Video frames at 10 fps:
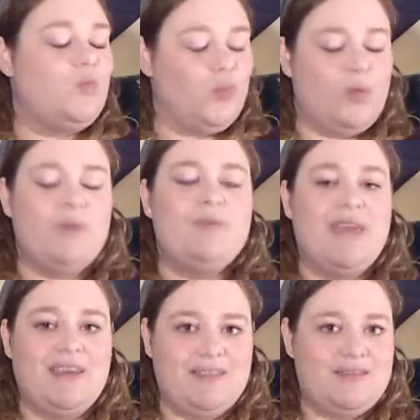would
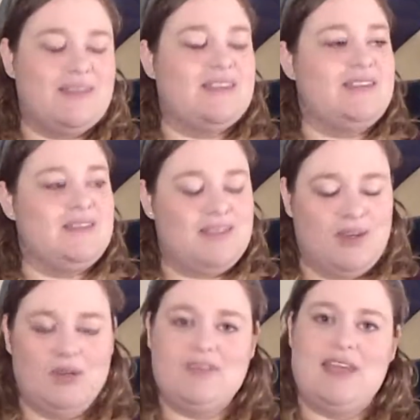make this
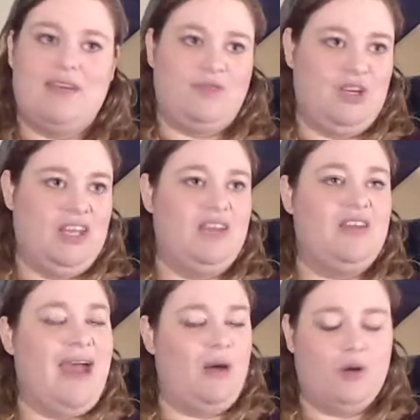excuse every
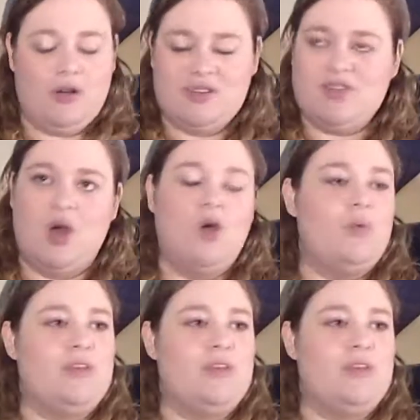hour or so.